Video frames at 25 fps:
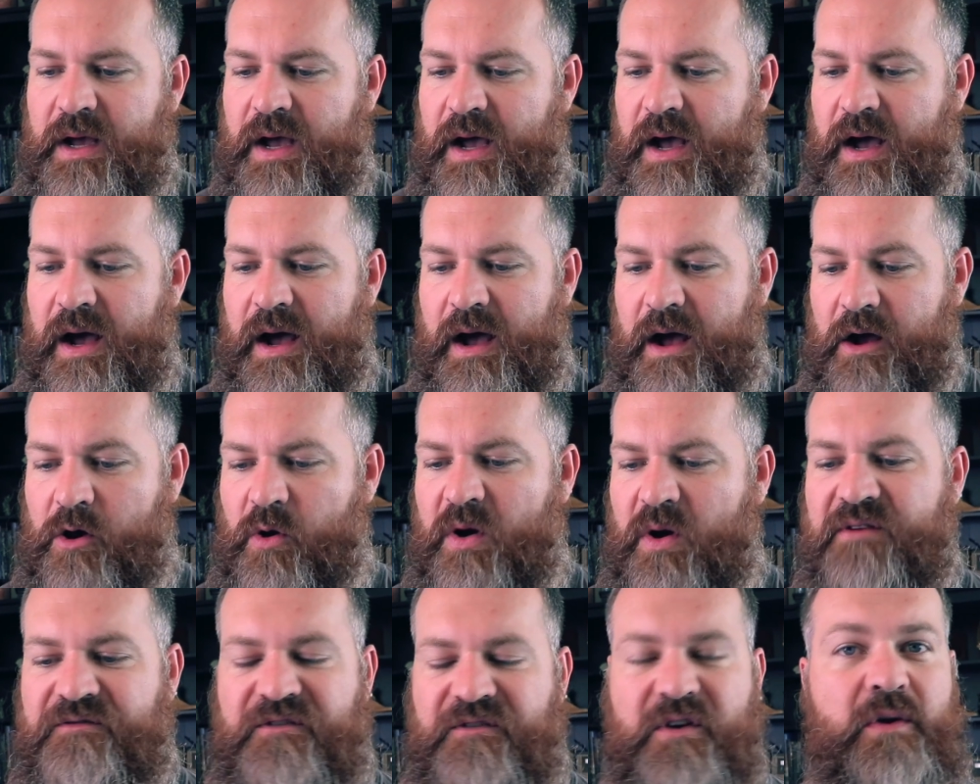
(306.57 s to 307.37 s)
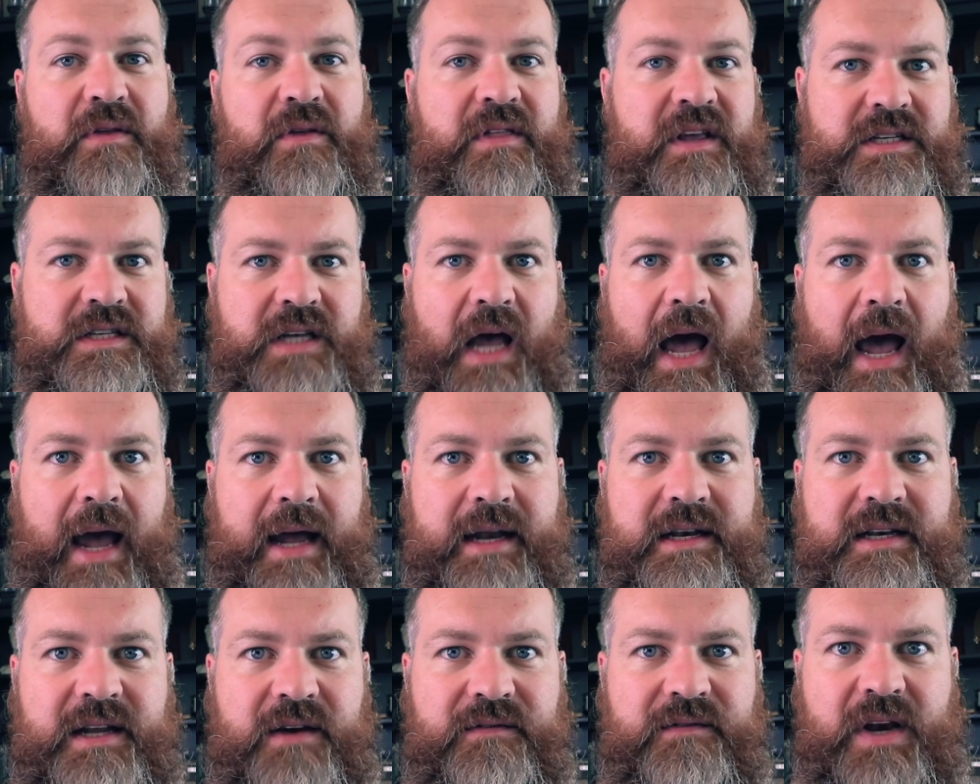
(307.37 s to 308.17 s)
Quite a few of these
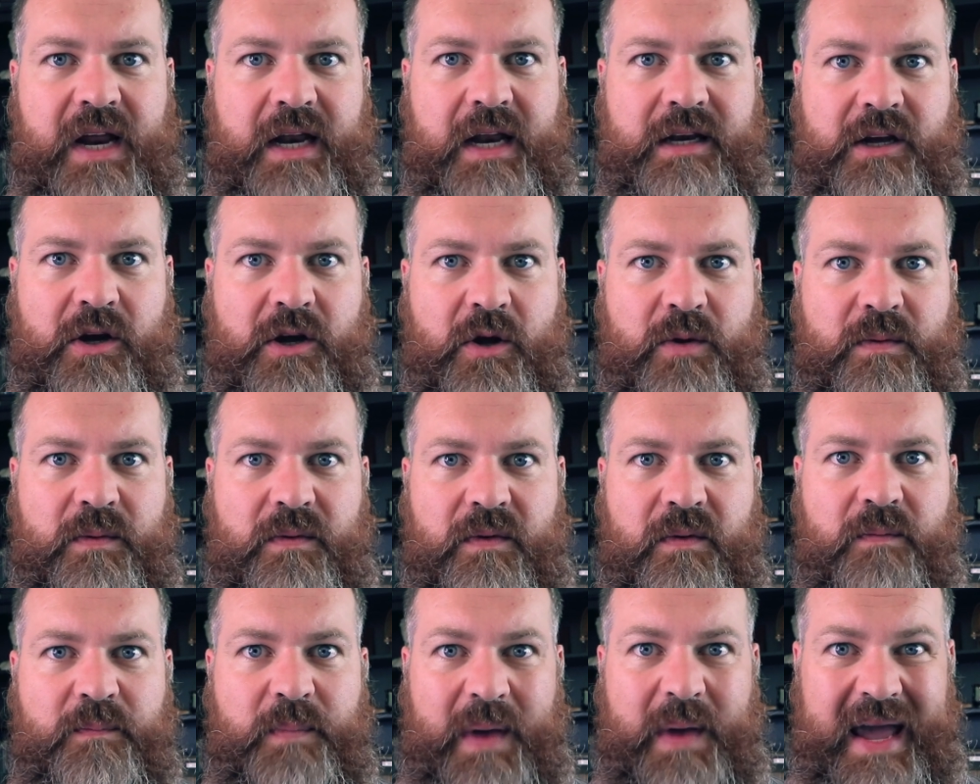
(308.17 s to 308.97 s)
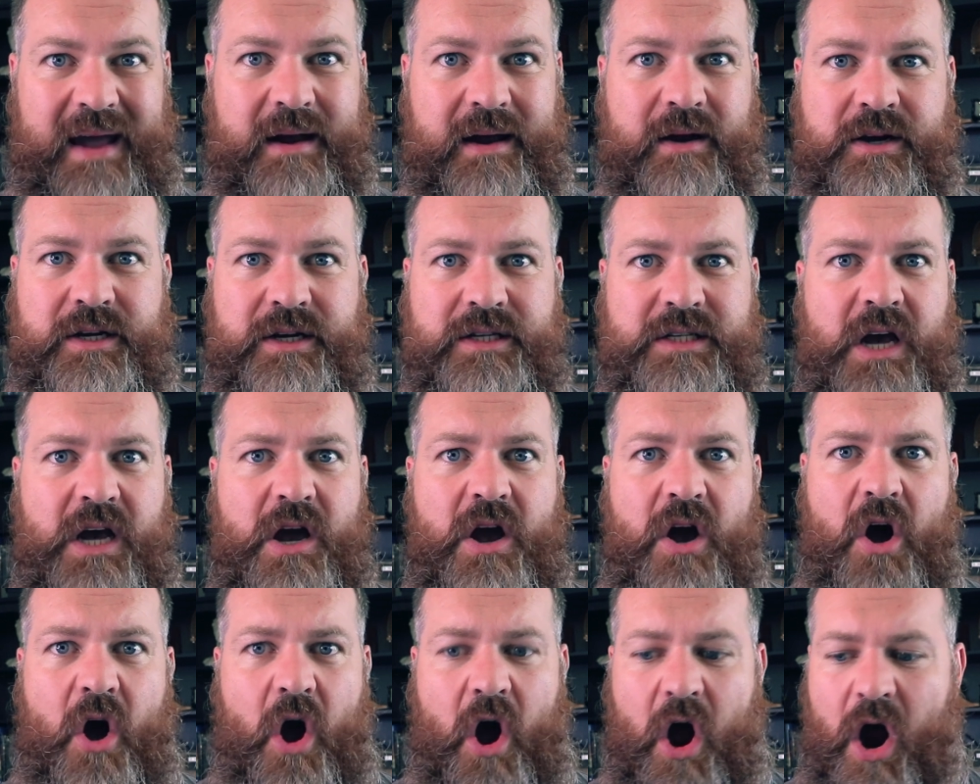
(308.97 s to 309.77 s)
high dividend yield payers
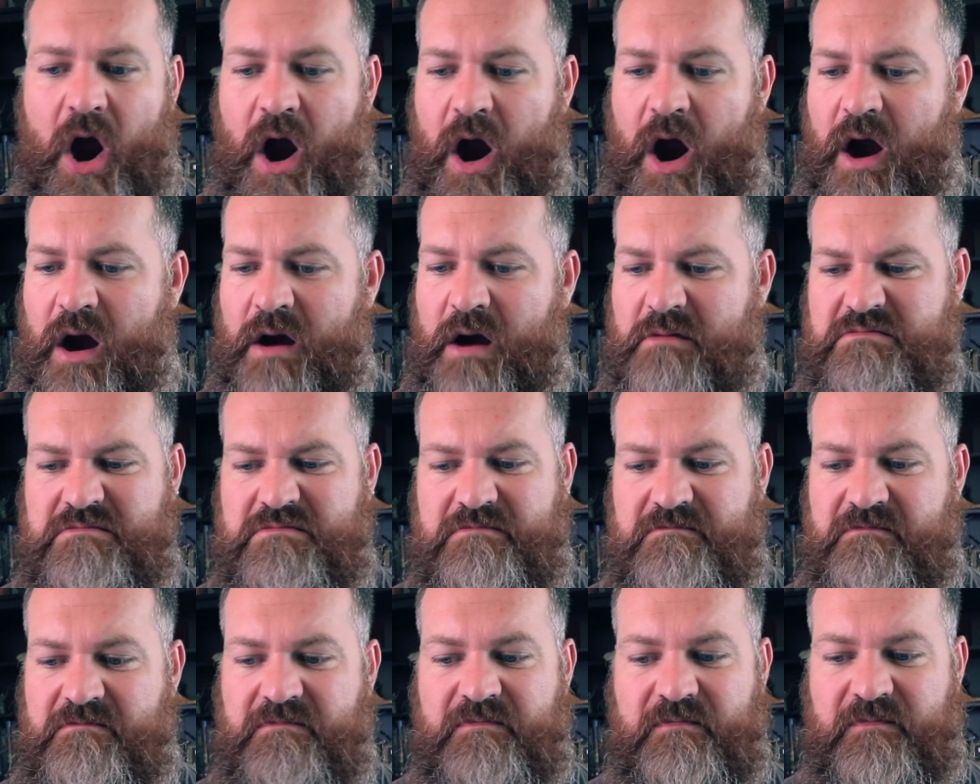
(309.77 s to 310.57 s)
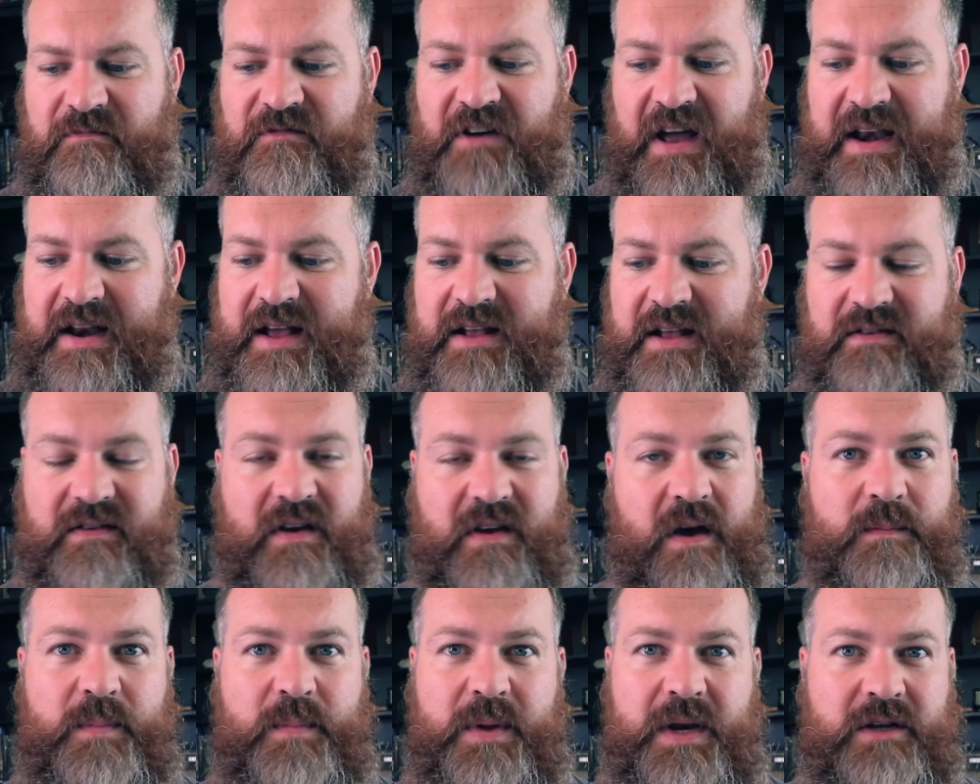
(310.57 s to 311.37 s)
are finance
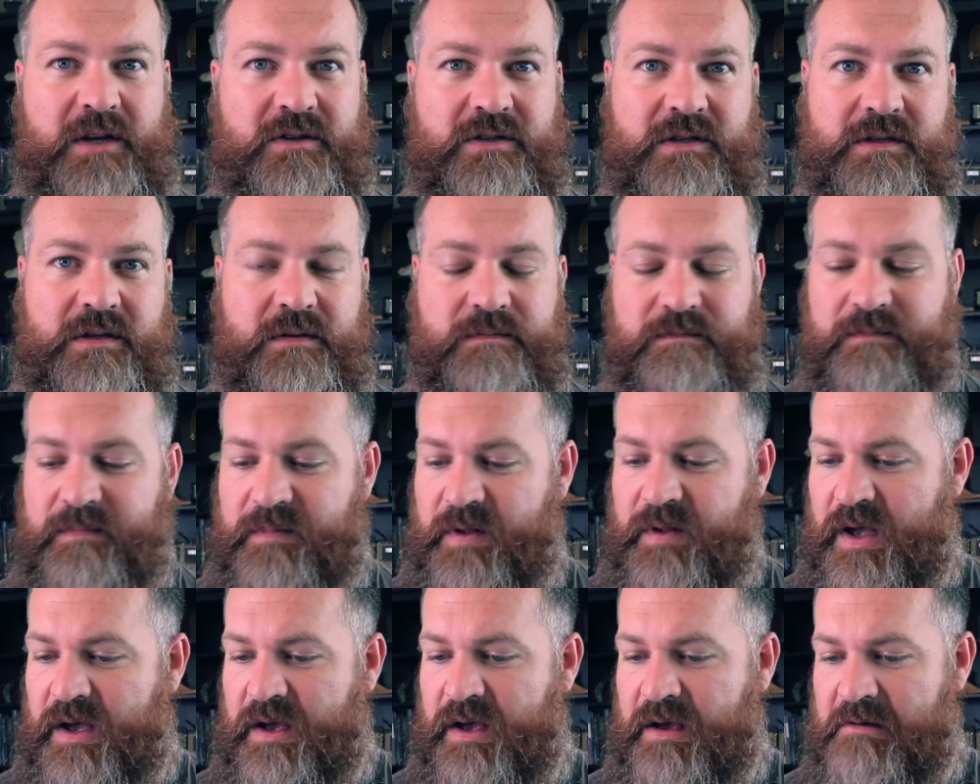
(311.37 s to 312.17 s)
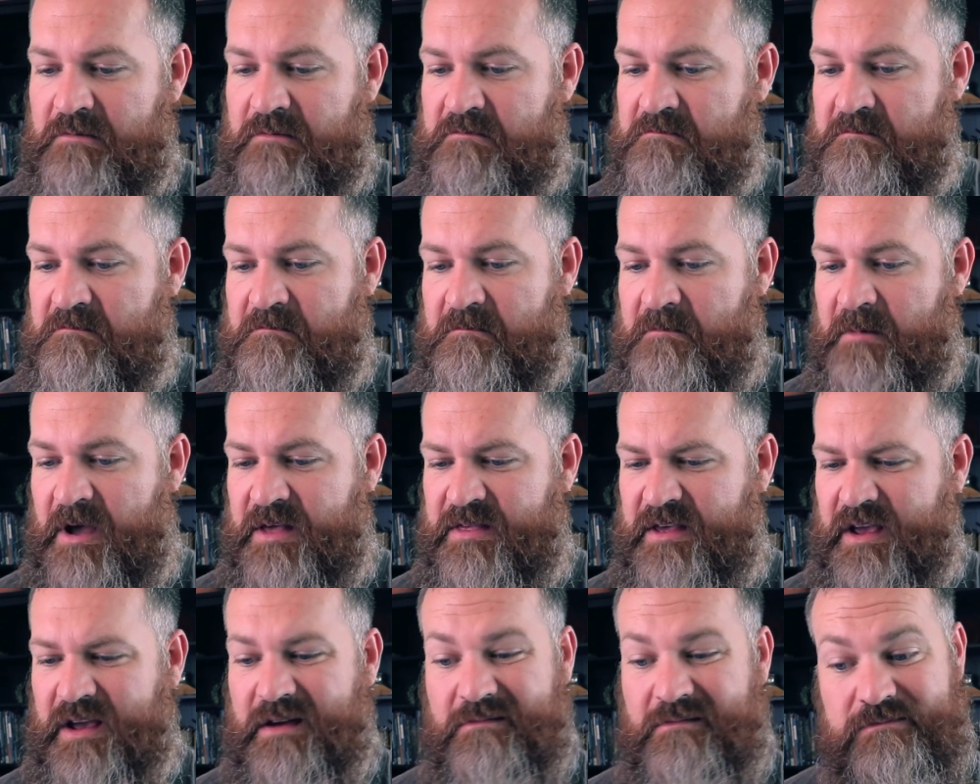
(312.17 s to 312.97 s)
companies. I
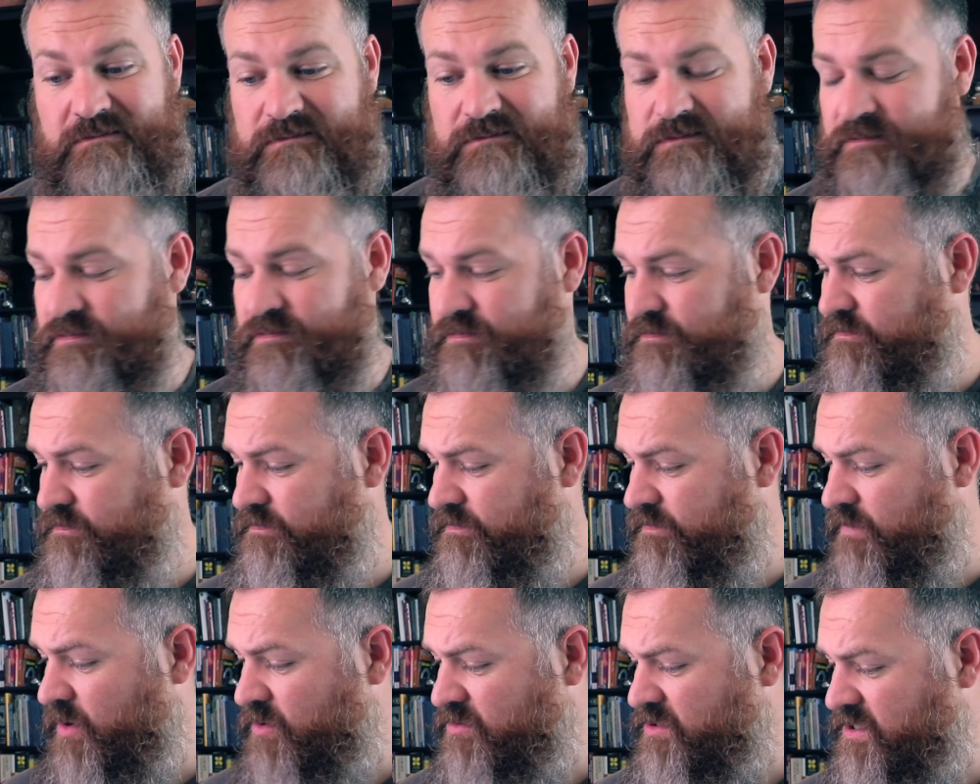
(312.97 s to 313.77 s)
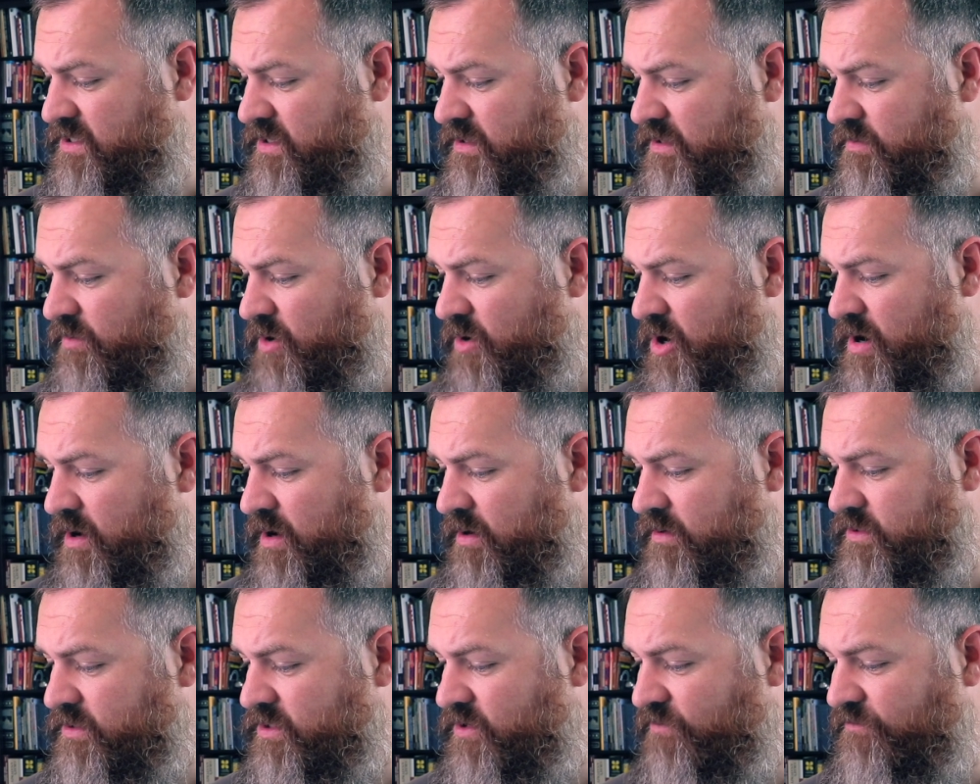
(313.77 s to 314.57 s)
think most of them
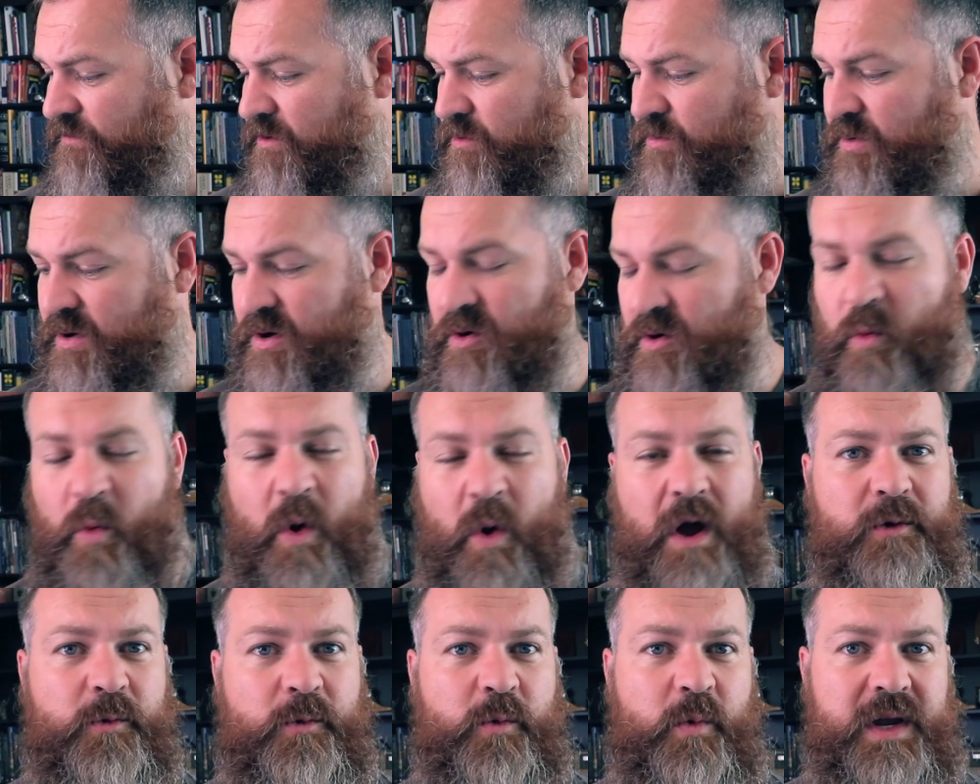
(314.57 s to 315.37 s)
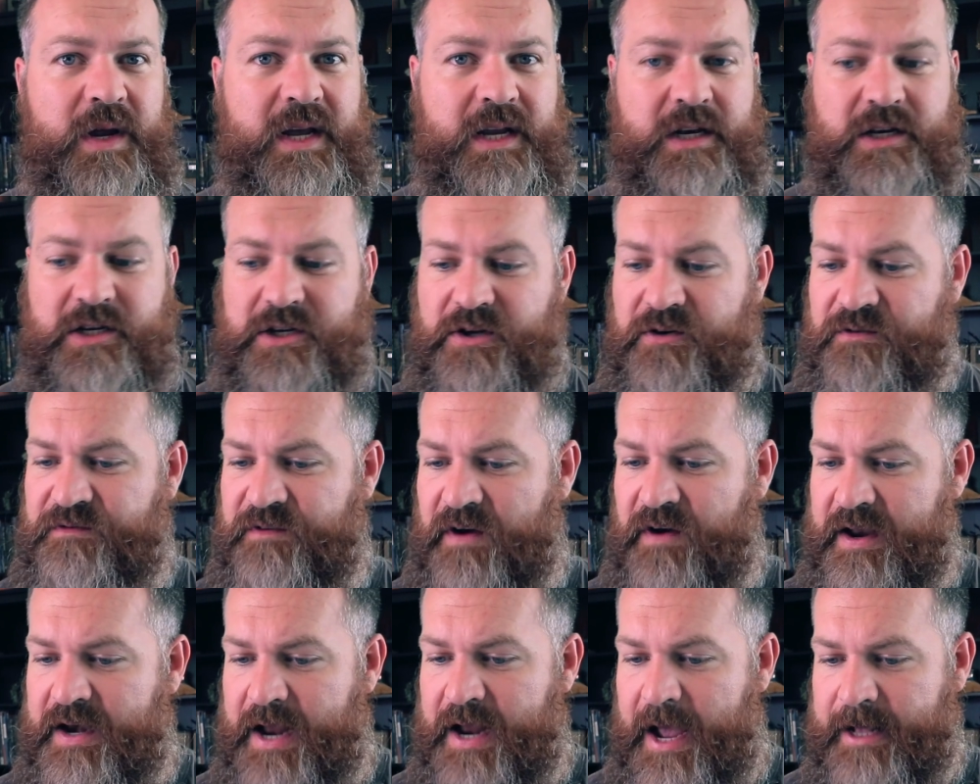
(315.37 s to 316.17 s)
are. So far, we're at one REIT and two
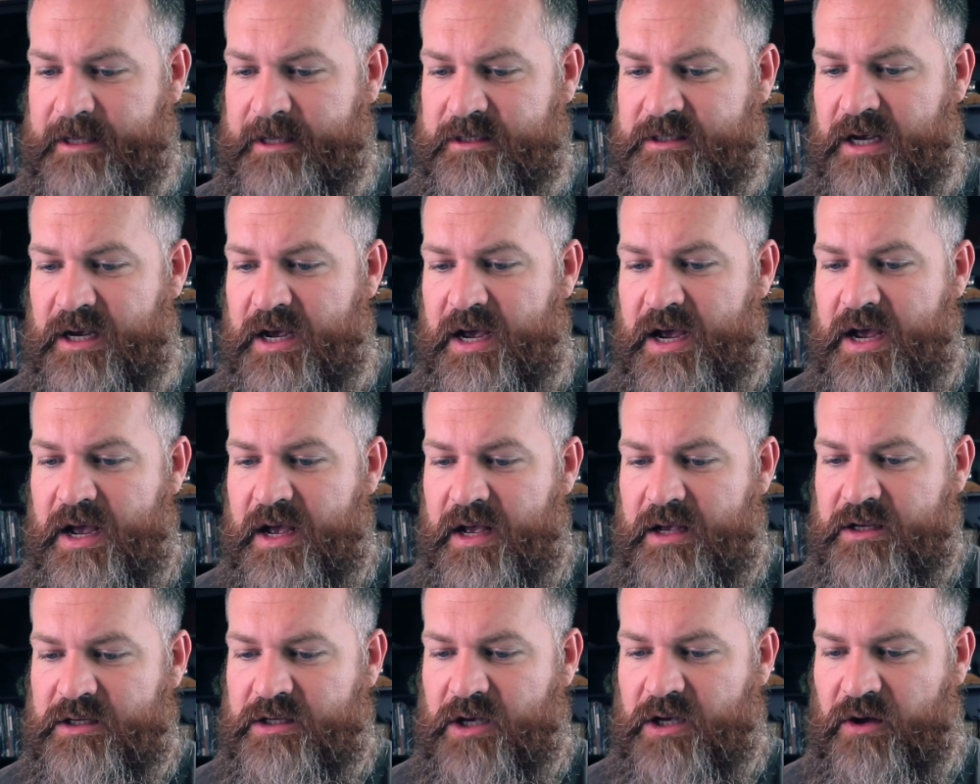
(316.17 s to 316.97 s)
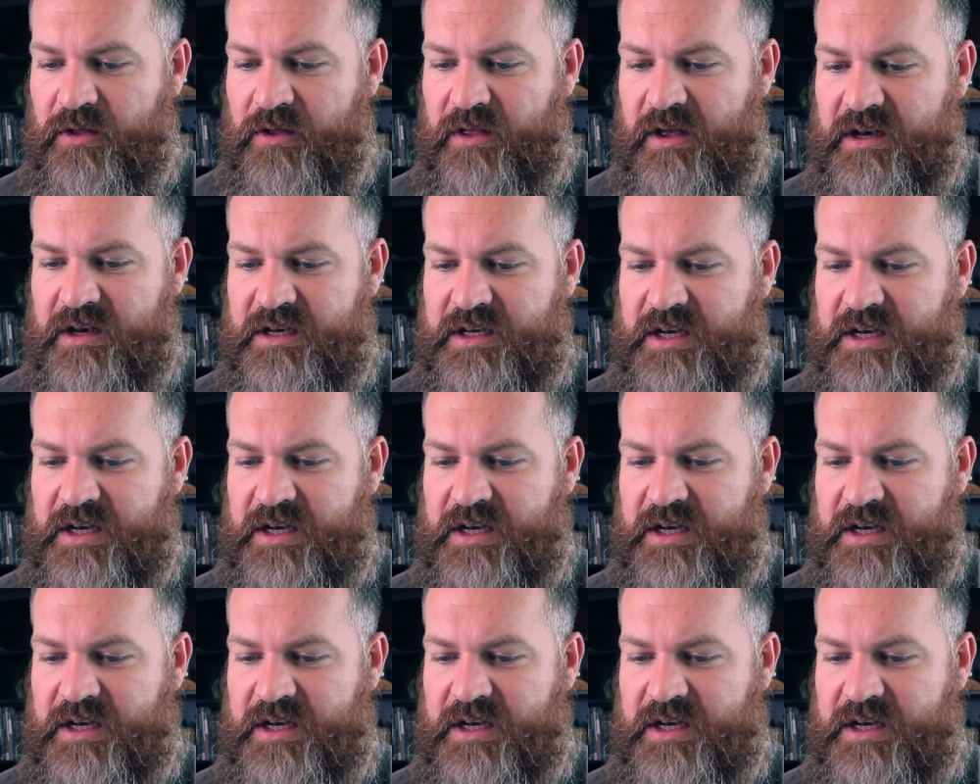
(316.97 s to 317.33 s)
finance. So the